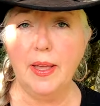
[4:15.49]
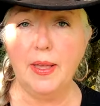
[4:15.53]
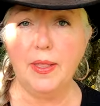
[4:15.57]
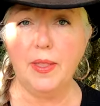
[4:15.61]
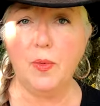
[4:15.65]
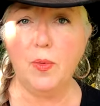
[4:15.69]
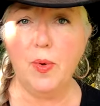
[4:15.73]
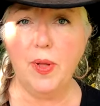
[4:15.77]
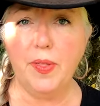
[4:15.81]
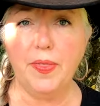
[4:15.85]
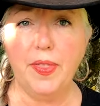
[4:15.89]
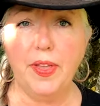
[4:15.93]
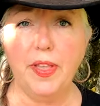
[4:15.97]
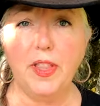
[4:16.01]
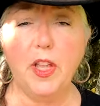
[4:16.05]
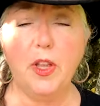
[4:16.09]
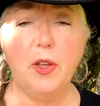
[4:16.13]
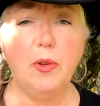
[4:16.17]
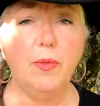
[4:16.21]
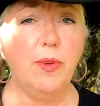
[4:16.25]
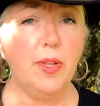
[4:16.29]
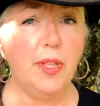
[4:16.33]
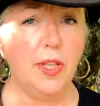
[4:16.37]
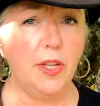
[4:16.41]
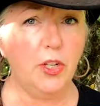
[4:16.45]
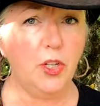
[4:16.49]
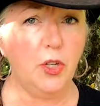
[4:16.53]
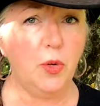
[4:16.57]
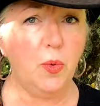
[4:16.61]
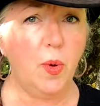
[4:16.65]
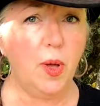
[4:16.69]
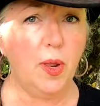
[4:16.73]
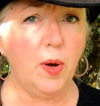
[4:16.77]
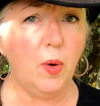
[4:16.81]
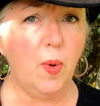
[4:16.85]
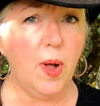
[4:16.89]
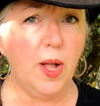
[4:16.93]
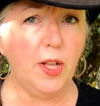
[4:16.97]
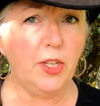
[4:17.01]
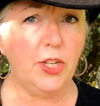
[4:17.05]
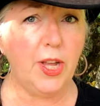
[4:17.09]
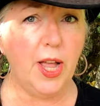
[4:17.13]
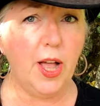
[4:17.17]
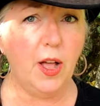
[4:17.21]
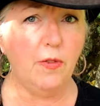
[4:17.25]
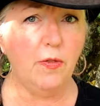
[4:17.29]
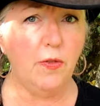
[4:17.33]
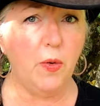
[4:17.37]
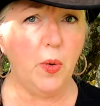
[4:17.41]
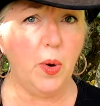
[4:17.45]
The one thing that you really do want to watch
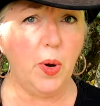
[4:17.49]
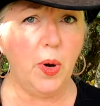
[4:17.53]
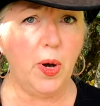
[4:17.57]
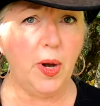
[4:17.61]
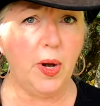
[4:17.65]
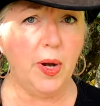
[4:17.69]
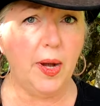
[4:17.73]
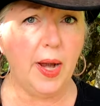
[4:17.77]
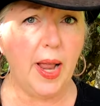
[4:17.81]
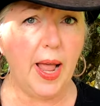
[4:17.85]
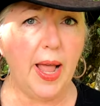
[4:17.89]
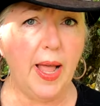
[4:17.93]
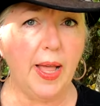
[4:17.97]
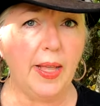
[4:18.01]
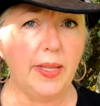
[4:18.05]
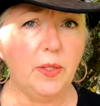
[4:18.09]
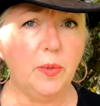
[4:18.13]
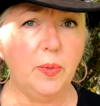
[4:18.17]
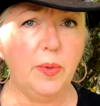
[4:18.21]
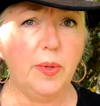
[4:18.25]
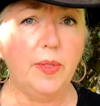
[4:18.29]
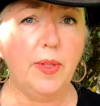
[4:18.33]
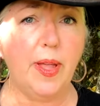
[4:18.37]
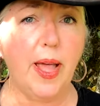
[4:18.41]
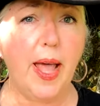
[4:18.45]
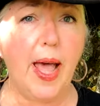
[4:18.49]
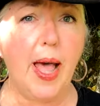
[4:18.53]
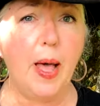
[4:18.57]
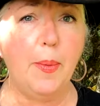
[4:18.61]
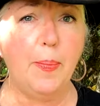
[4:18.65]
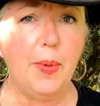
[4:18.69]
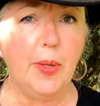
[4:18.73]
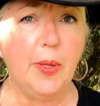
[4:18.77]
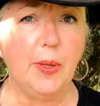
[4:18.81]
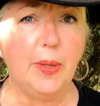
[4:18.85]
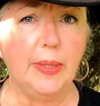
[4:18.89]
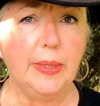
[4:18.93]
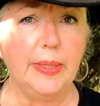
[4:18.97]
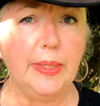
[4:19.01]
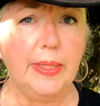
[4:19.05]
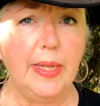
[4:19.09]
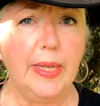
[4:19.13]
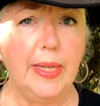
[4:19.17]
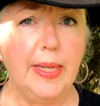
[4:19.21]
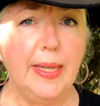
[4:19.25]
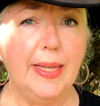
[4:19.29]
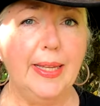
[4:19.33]
out for, as with apples,